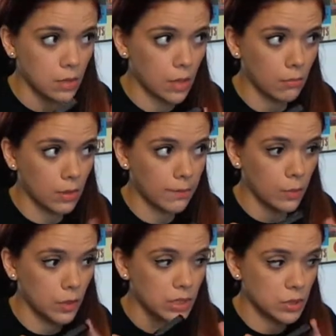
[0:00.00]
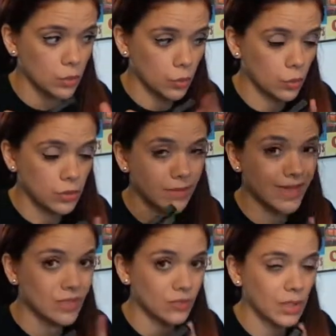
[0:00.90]
can't remember what it's called,
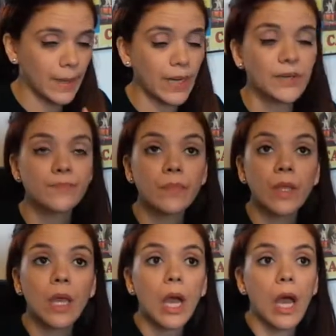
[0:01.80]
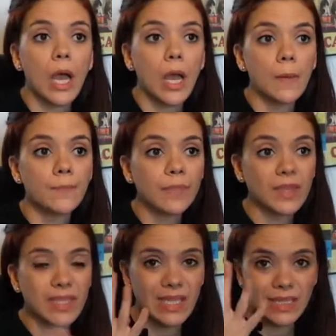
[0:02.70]
that's really bad,
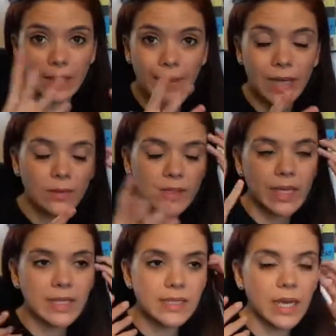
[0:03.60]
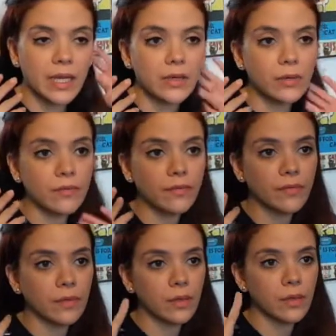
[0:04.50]
the setting powder, it's kind of
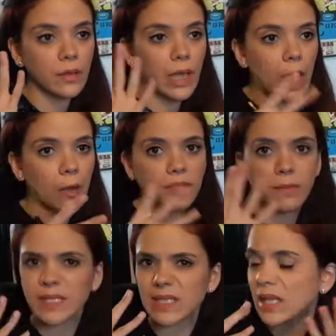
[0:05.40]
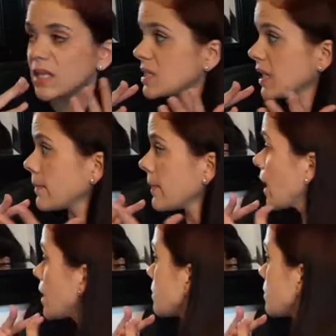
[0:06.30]
helped my skin stay matte.